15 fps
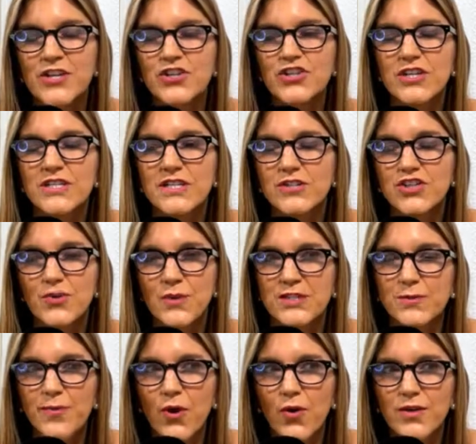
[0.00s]
she
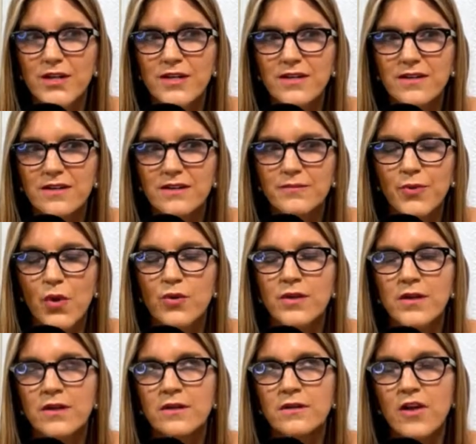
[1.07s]
went to
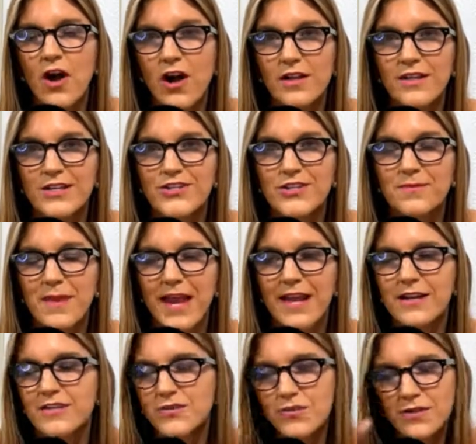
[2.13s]
Bowdoin College in
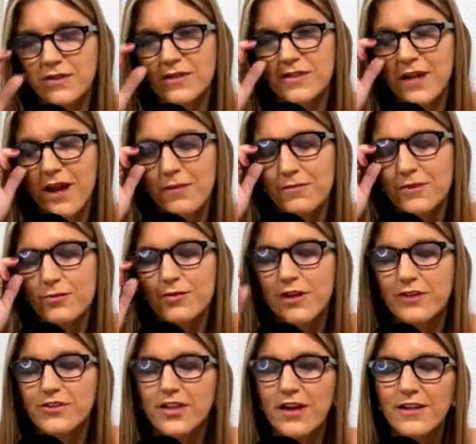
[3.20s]
Maine. It's one of the top liberal
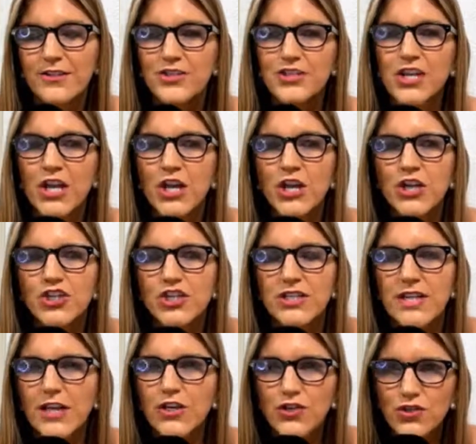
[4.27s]
arts colleges.
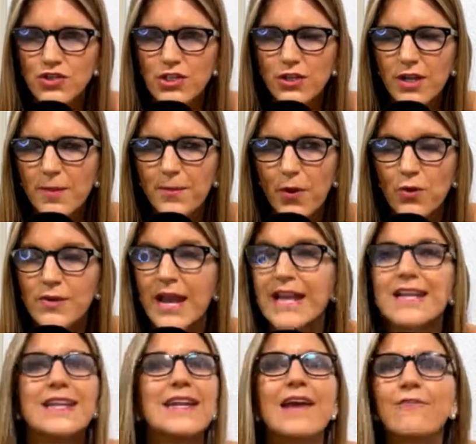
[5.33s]
She's like, you should look at Bowdoin.
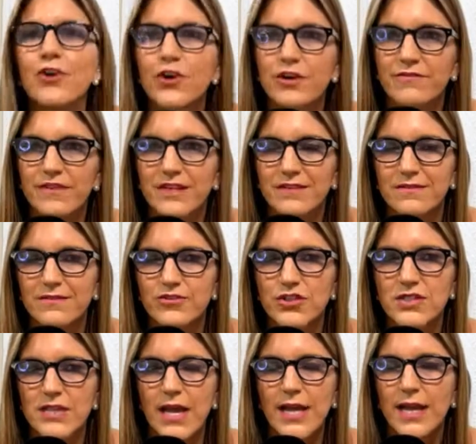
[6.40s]
I'd never heard of it.
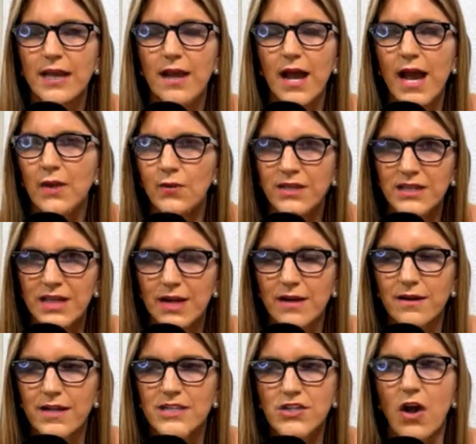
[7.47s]
She's like, I went
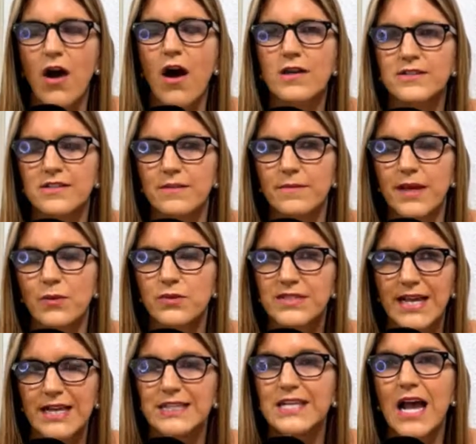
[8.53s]
there. It's awesome. It was
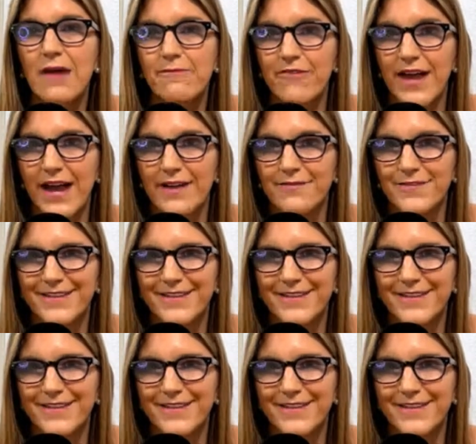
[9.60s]
like a top 5.